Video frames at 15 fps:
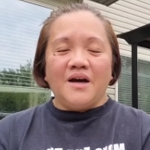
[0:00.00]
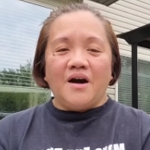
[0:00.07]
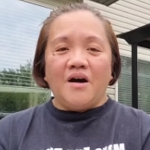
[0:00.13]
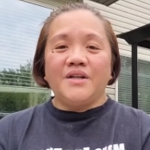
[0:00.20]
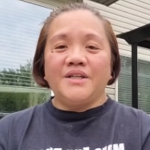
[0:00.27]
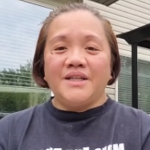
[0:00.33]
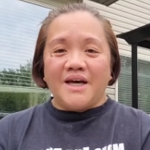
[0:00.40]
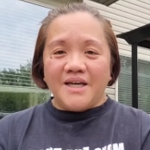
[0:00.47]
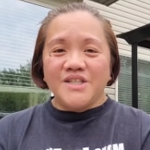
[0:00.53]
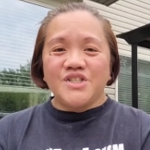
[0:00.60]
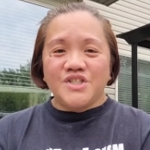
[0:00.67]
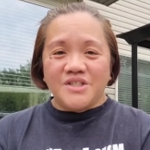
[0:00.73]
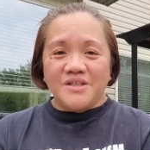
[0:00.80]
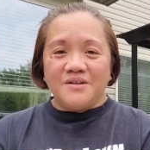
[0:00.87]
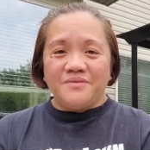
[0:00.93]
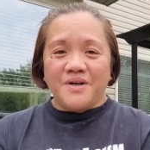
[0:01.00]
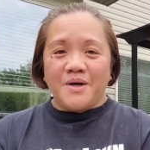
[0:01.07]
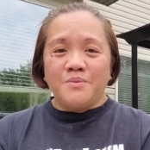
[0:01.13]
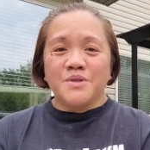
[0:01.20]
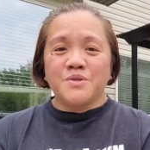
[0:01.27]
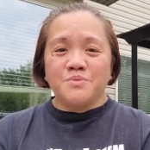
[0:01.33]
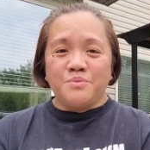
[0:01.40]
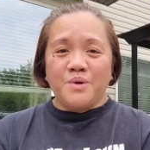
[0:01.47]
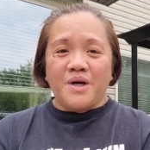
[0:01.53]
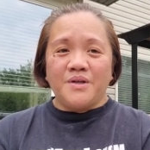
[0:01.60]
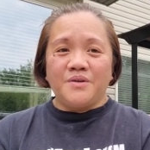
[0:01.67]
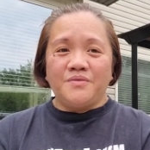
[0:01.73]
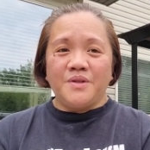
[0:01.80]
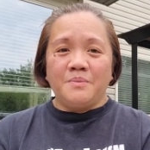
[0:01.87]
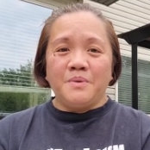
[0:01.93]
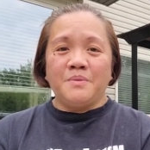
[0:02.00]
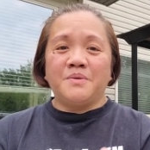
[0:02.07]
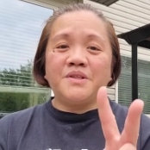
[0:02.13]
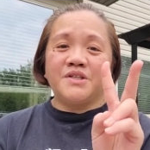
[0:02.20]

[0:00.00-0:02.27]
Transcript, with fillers: on night shift, I was one of the people.